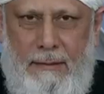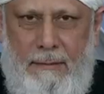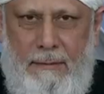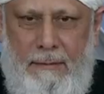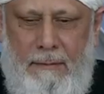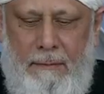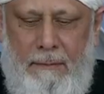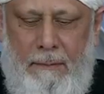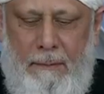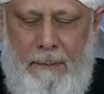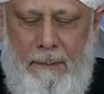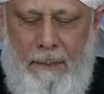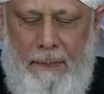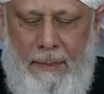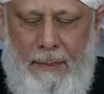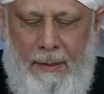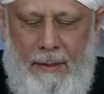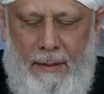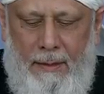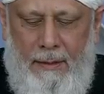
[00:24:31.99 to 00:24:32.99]
he might have
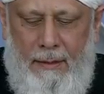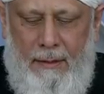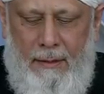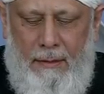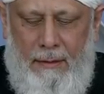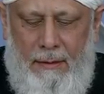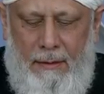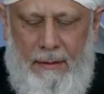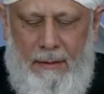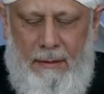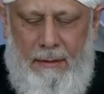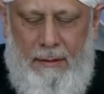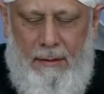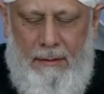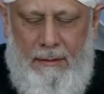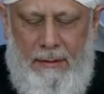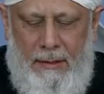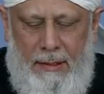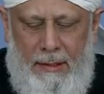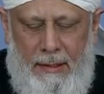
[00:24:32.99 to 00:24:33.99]
got the knowledge, but
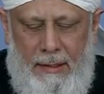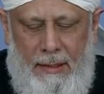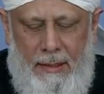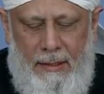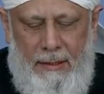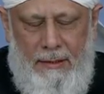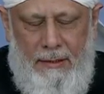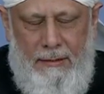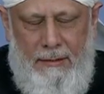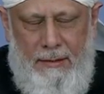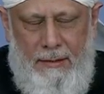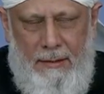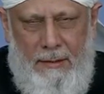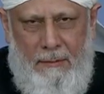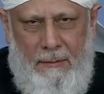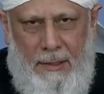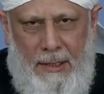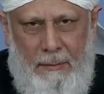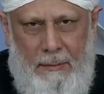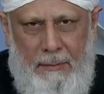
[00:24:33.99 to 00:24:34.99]
the non-Ahmadi
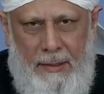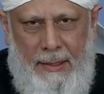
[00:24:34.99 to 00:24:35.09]
Ahmadi.